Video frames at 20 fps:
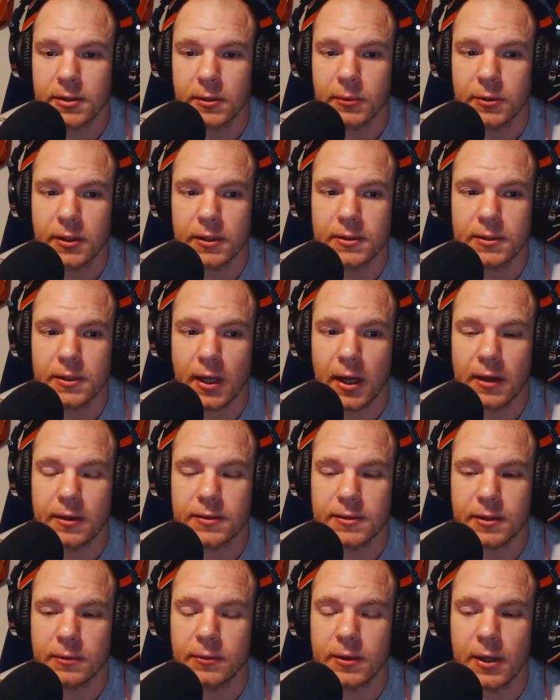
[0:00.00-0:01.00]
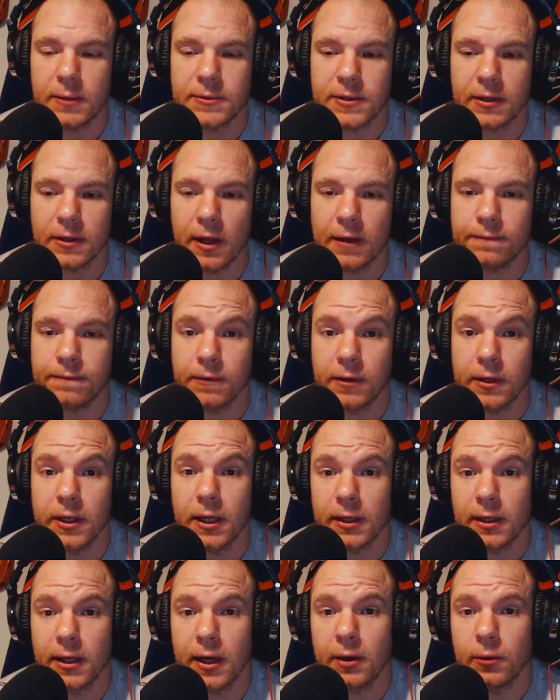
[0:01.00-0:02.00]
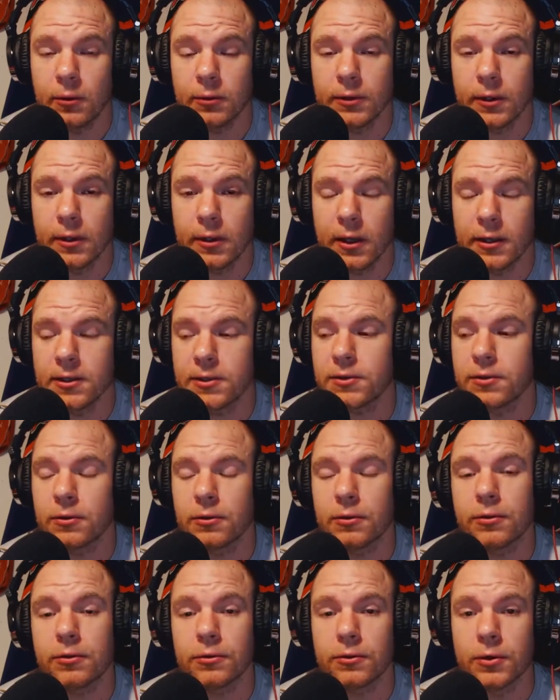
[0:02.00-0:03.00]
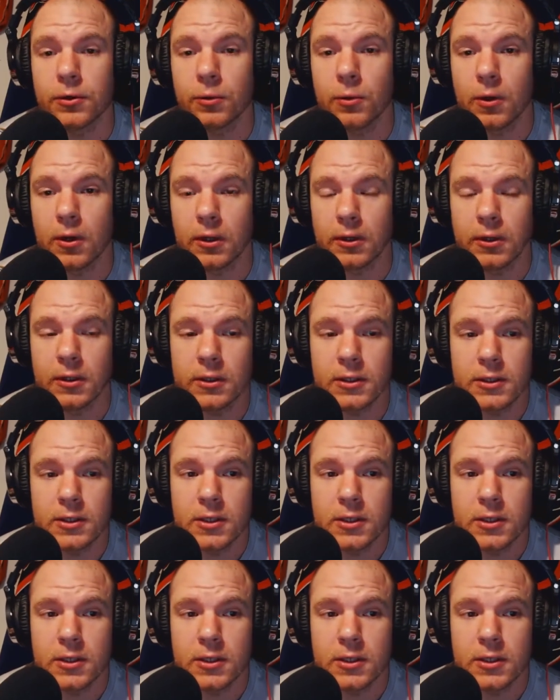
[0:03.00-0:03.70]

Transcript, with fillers: Some of these, sometimes I forget how old I am. I just turned 31.